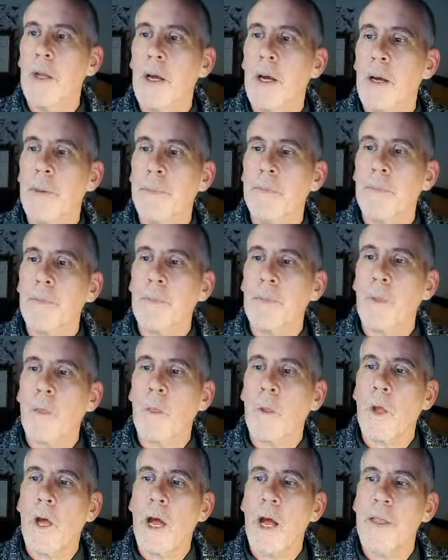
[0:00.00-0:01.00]
um,
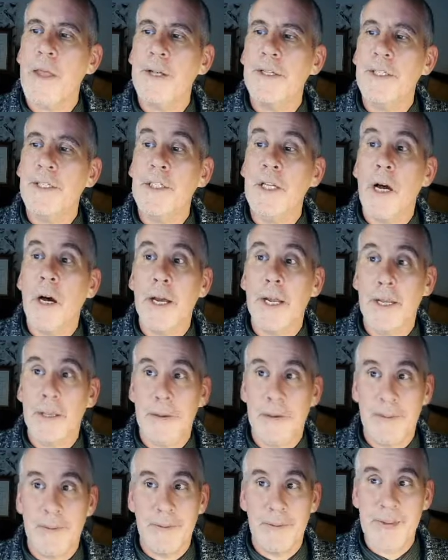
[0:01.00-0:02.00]
and then
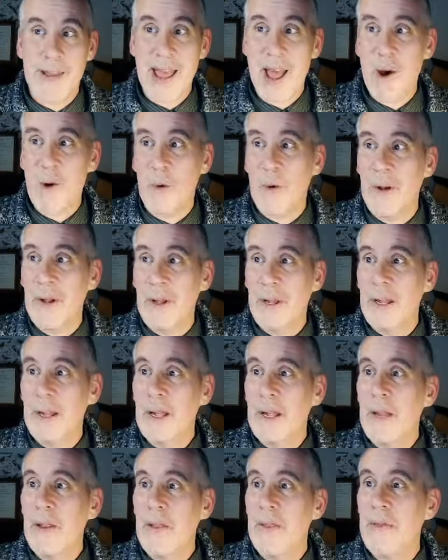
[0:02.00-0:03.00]
design now
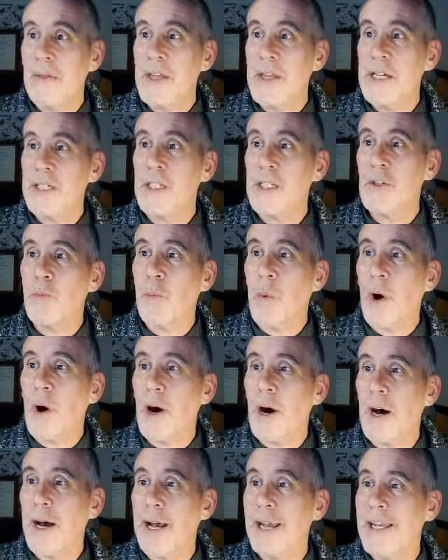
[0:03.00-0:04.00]
this is
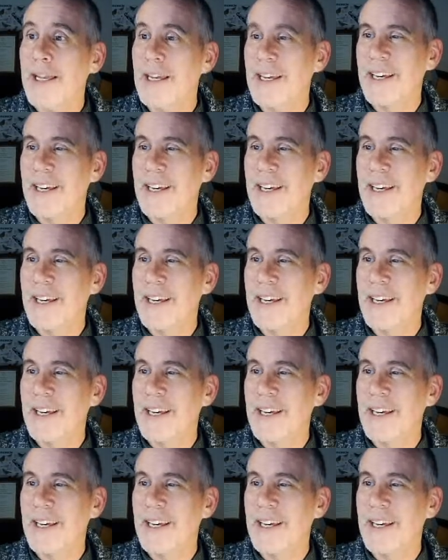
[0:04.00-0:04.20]
why